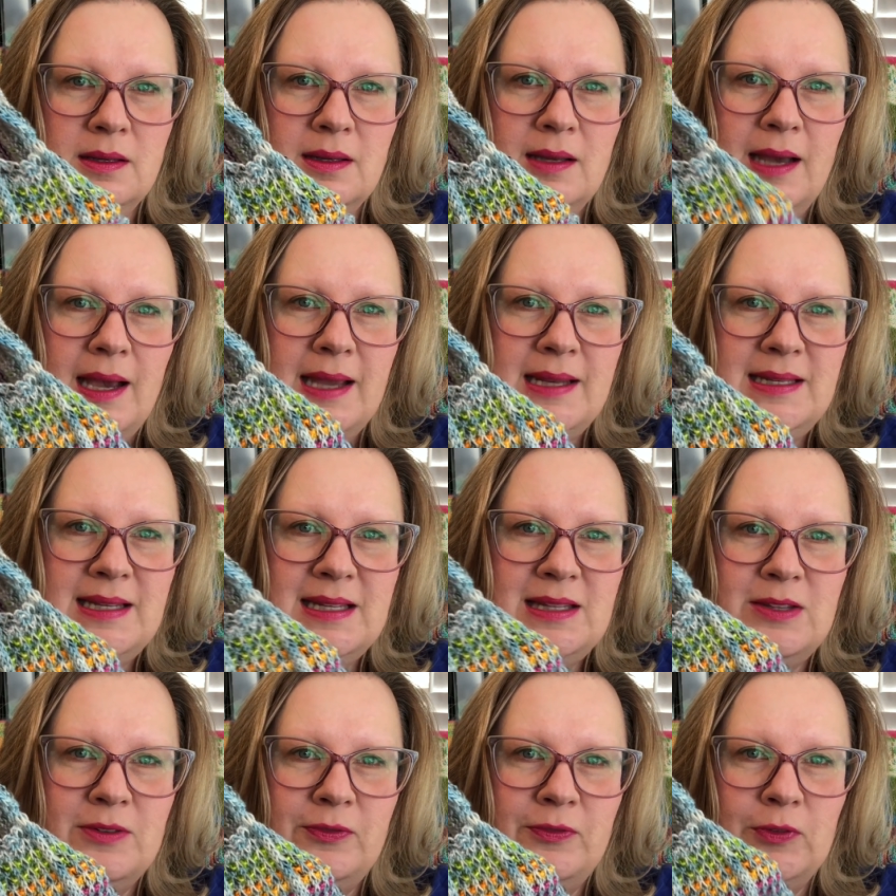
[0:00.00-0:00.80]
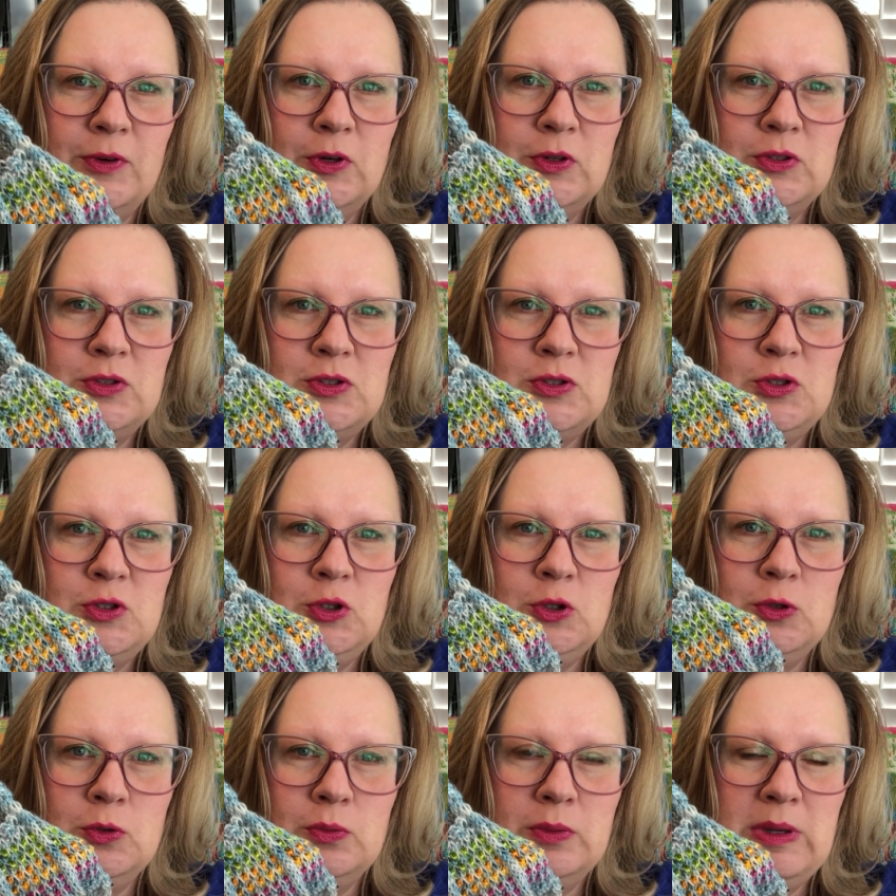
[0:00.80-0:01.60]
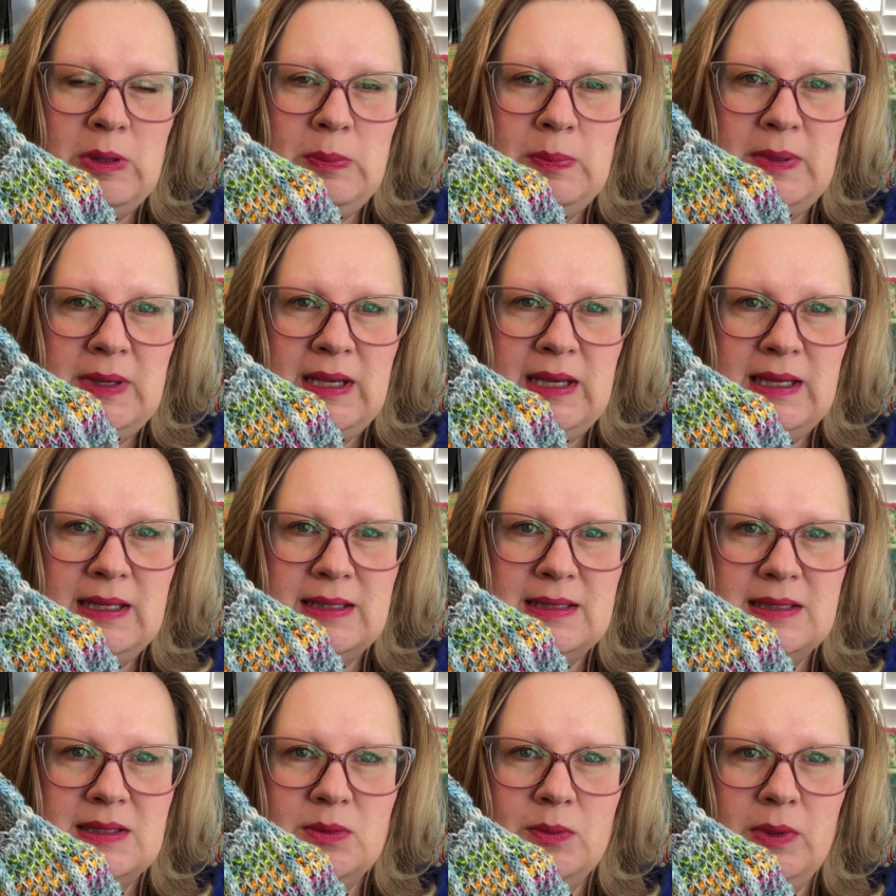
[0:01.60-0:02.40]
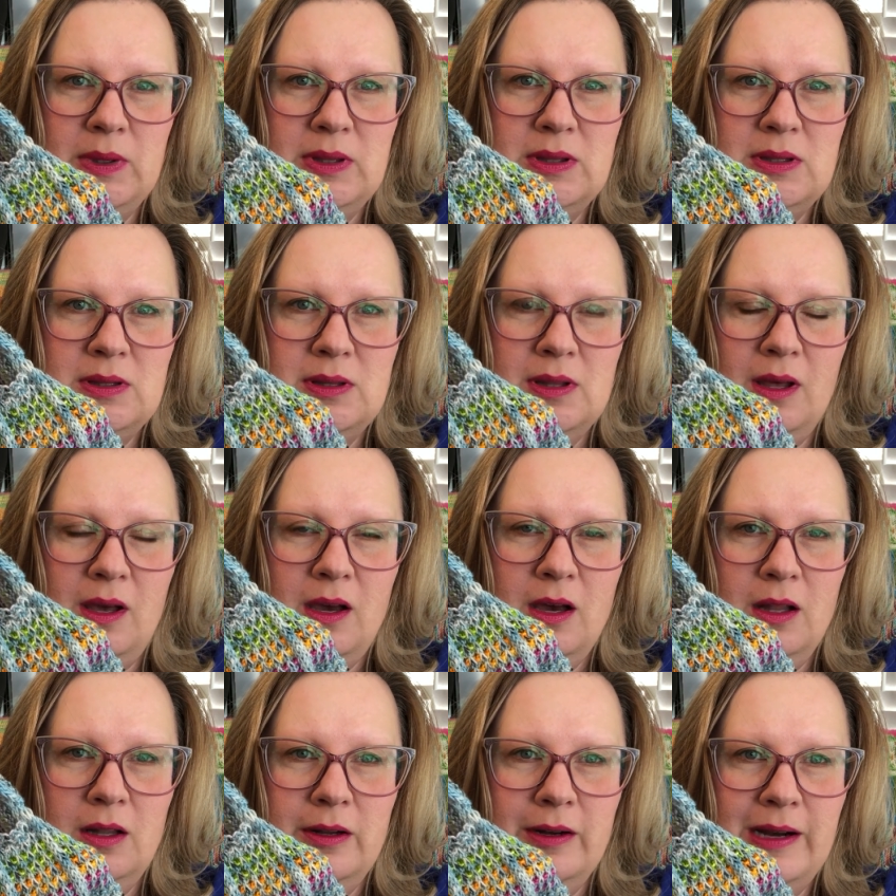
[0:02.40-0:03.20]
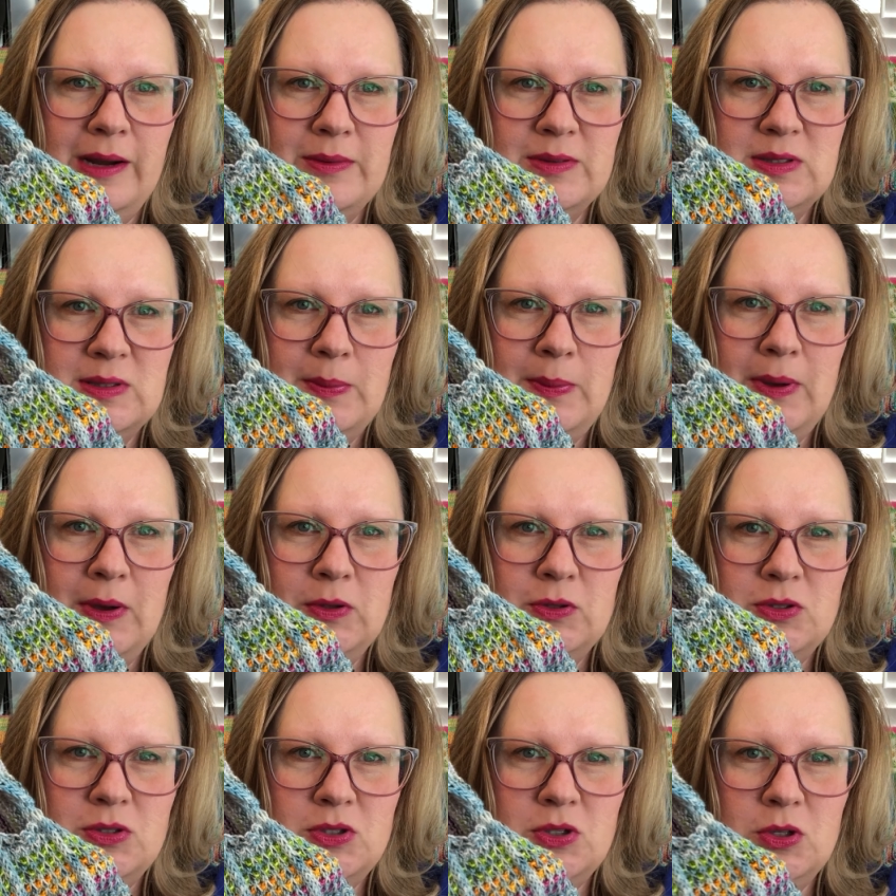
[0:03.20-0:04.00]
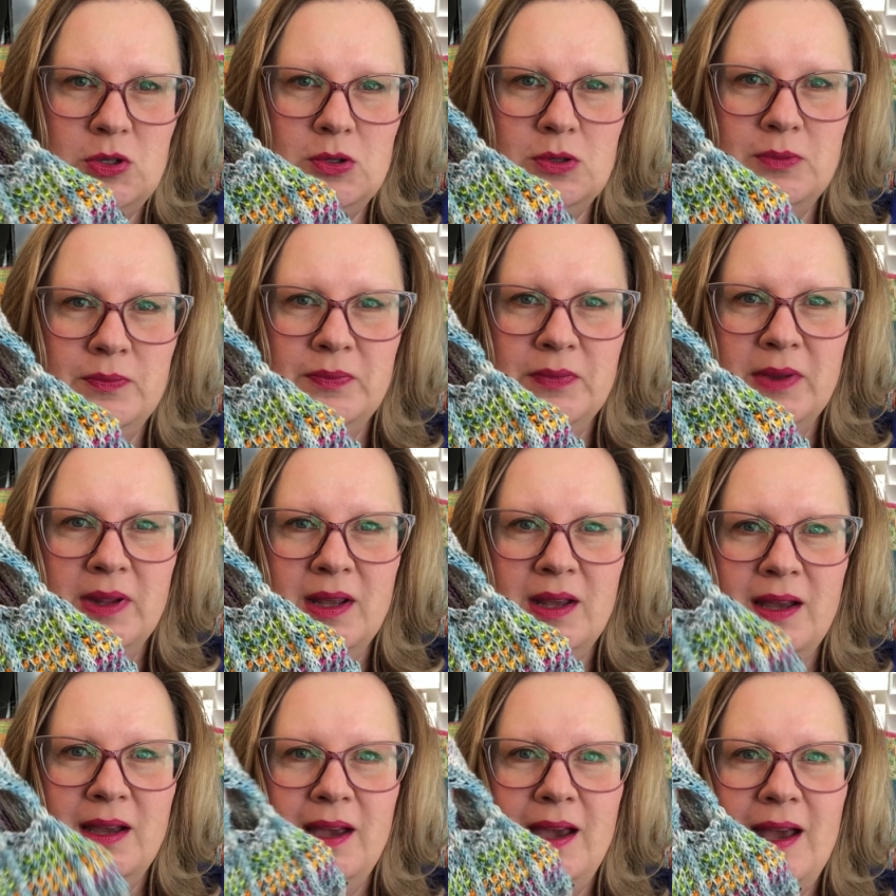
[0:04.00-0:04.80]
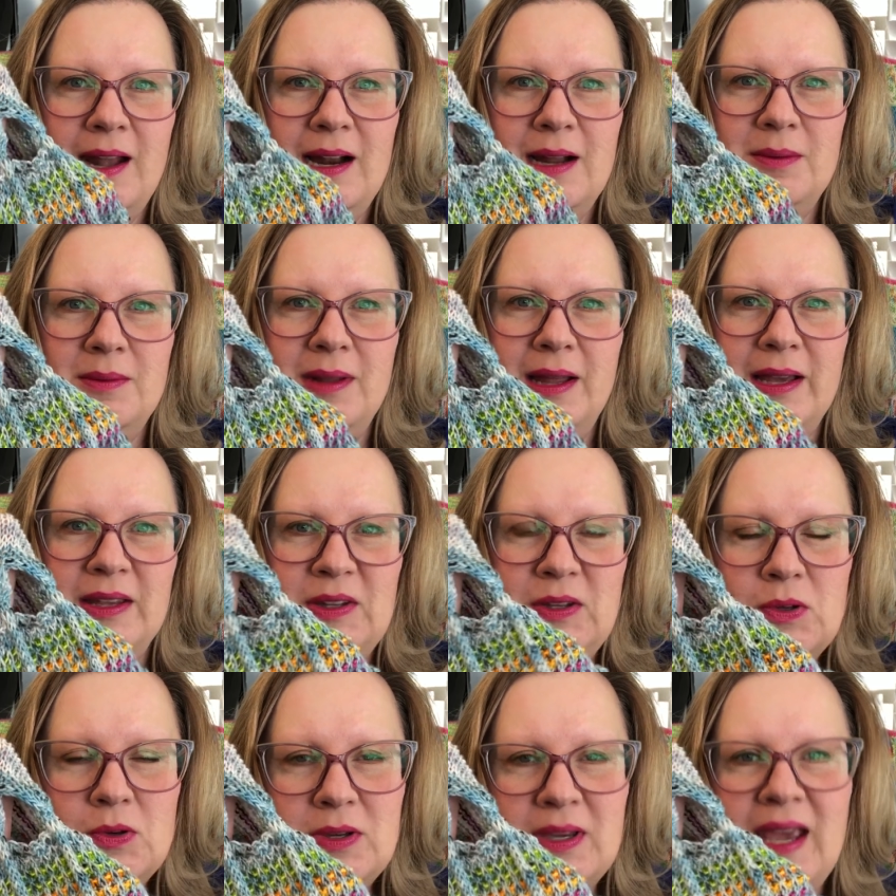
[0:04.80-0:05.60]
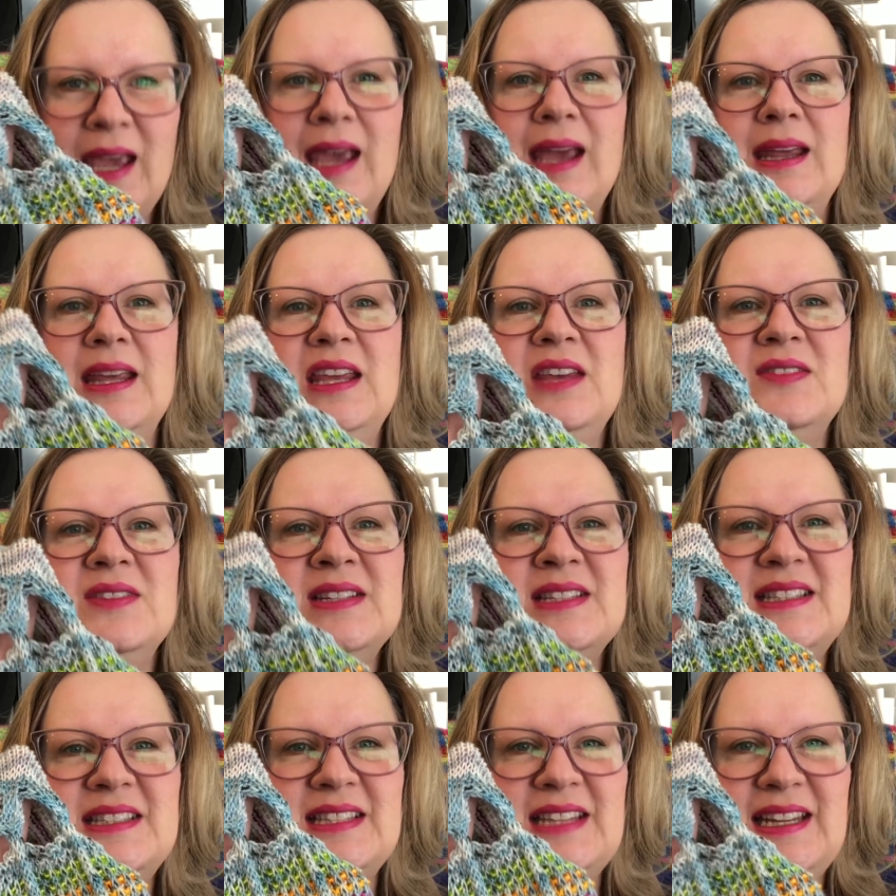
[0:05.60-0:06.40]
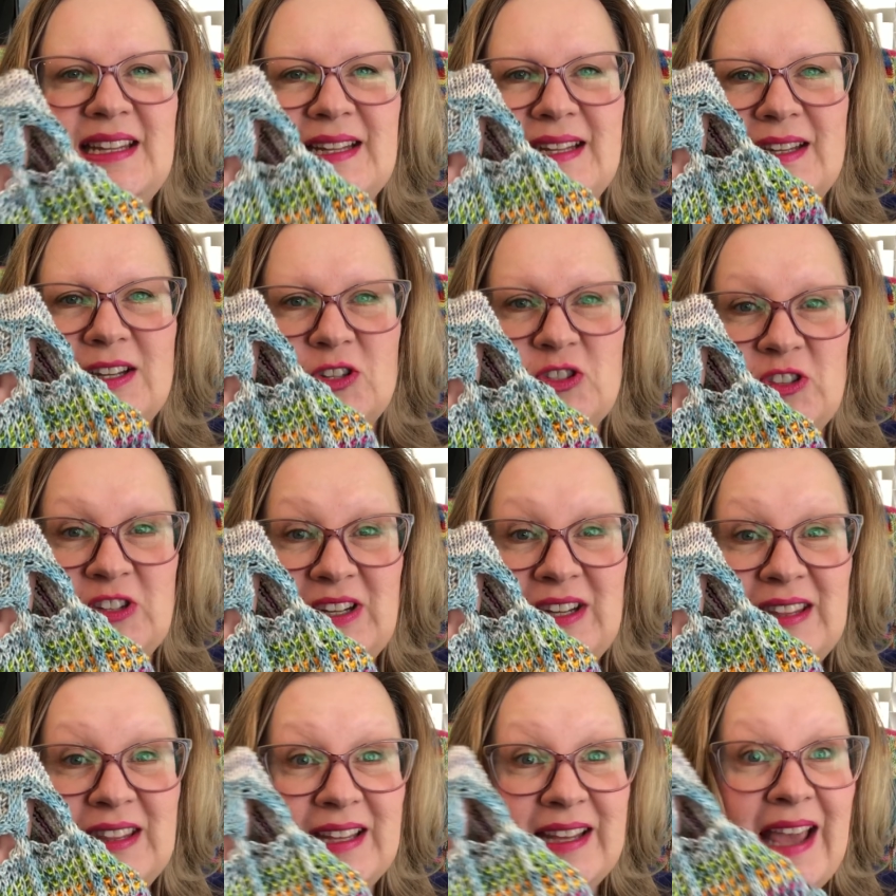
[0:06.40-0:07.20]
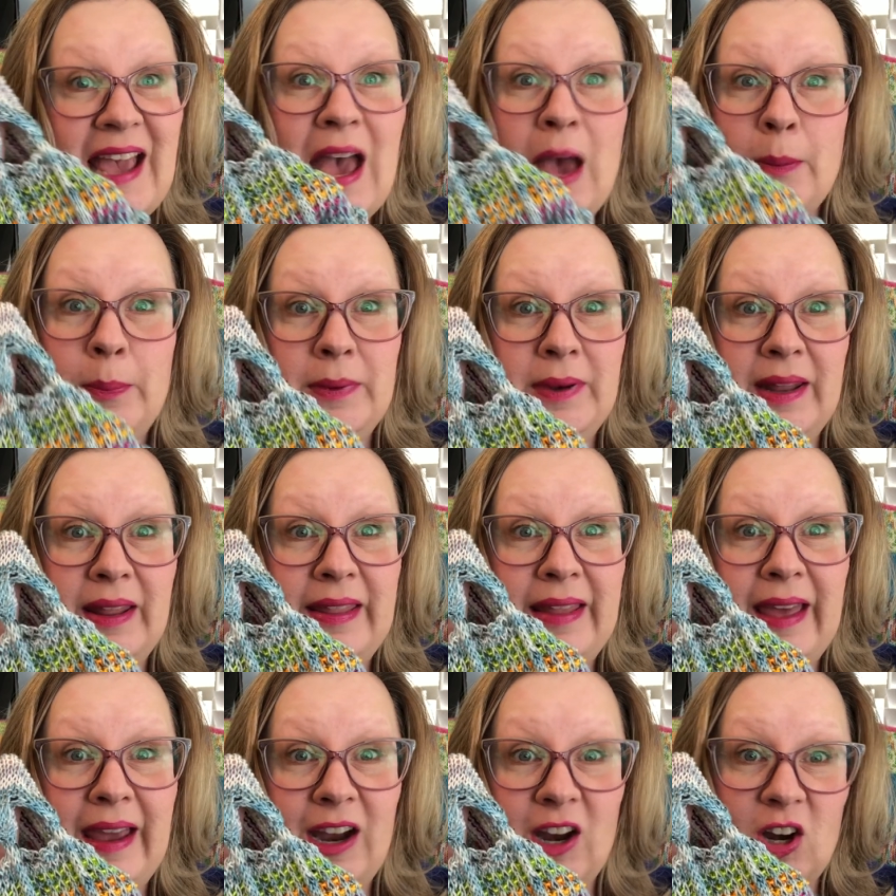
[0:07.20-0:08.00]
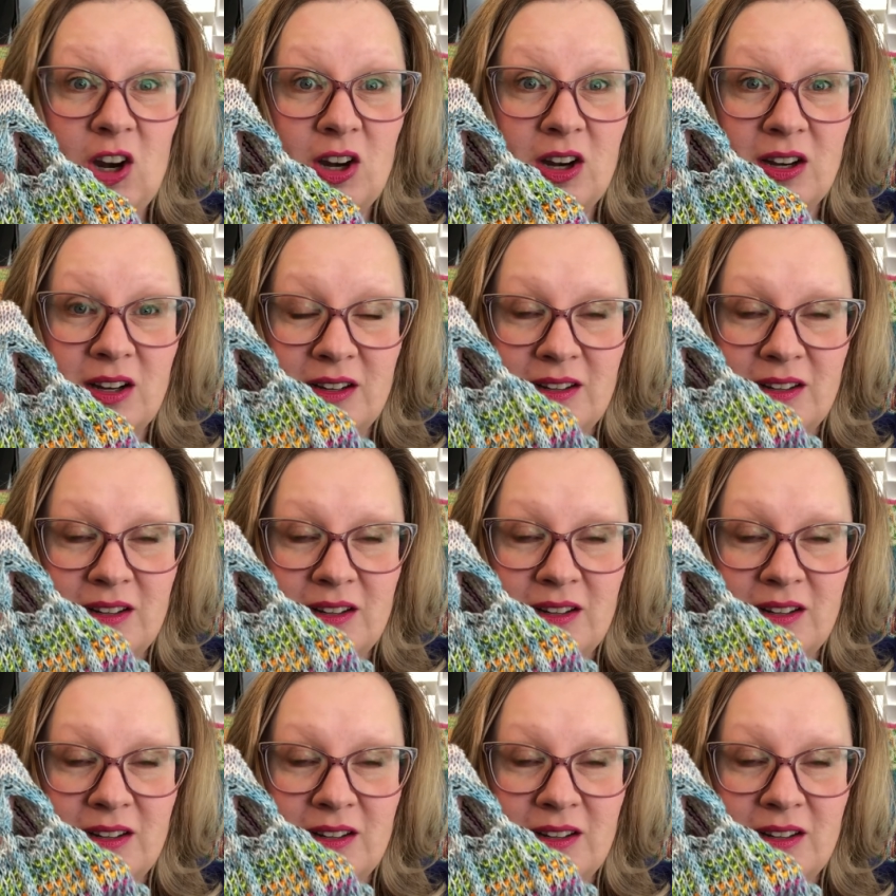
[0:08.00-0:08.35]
I did the first 2 repeats with the color I was supposed to, and I'm like, you can't even see that there's anything happening there.